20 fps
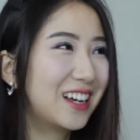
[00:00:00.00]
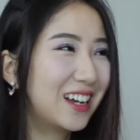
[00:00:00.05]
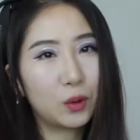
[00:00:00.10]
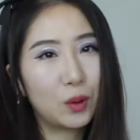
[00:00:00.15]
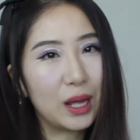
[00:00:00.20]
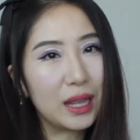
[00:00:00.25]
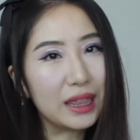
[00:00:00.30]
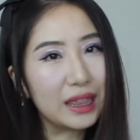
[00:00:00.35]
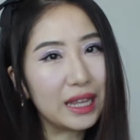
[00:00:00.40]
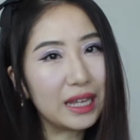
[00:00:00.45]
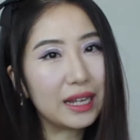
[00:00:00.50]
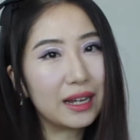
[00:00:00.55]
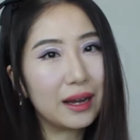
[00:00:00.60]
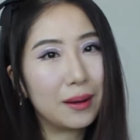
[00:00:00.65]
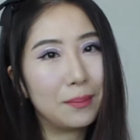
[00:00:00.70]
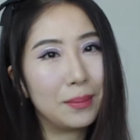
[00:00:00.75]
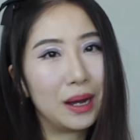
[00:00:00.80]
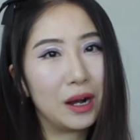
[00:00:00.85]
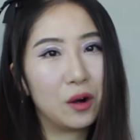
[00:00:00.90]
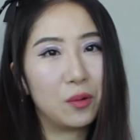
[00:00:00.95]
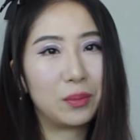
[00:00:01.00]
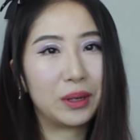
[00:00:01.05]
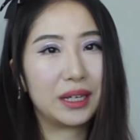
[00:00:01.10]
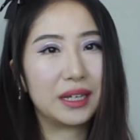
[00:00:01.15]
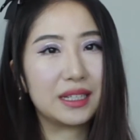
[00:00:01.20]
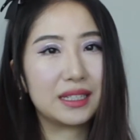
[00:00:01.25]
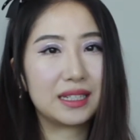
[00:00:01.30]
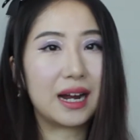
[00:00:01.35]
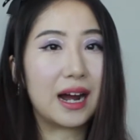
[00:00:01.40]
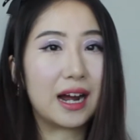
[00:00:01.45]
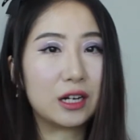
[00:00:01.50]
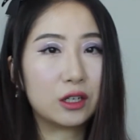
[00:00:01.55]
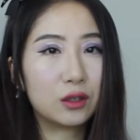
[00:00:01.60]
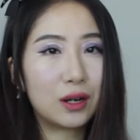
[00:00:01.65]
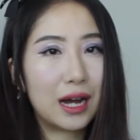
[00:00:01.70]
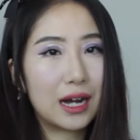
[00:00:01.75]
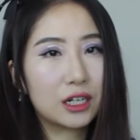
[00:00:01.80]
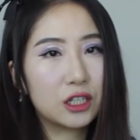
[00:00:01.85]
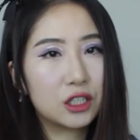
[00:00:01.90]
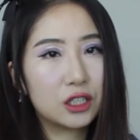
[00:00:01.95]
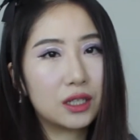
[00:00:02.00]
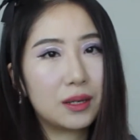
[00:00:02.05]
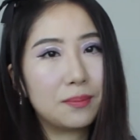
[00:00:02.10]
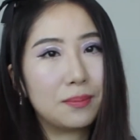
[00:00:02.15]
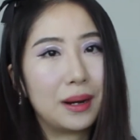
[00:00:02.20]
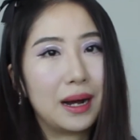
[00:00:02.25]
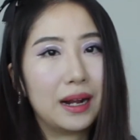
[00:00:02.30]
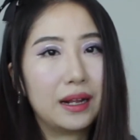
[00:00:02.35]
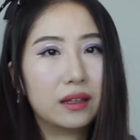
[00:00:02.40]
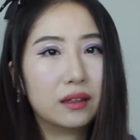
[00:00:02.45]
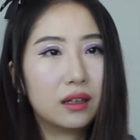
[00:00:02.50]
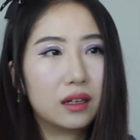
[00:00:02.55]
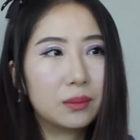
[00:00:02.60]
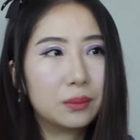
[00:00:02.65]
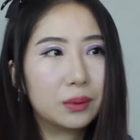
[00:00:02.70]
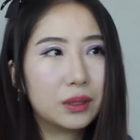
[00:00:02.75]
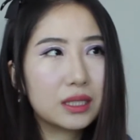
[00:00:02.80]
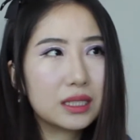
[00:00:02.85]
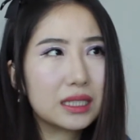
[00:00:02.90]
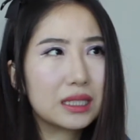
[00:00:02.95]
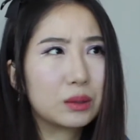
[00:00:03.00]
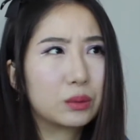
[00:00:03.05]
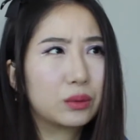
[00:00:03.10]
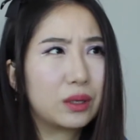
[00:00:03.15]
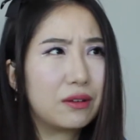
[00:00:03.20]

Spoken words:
One thing about me is that I don't actually buy a lot of books.